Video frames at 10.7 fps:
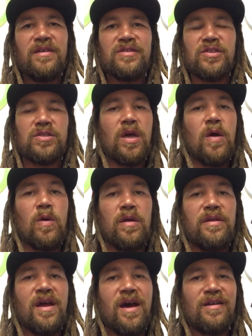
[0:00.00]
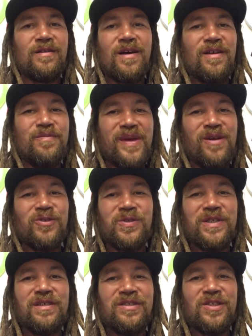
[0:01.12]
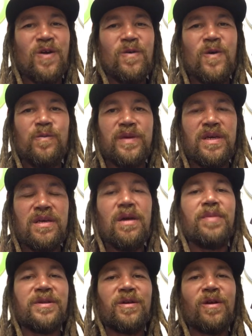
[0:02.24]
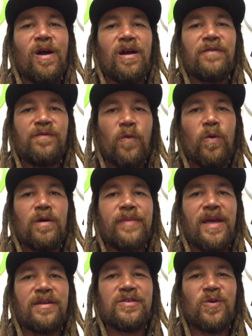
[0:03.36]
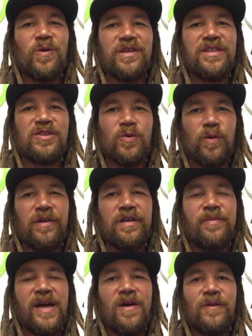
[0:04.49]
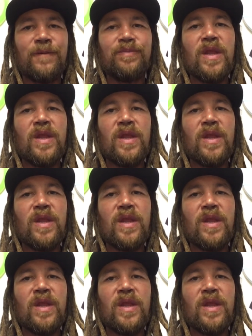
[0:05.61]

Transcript: so not a lot of boundaries, no OB, but there are 4 mandatories to worry about.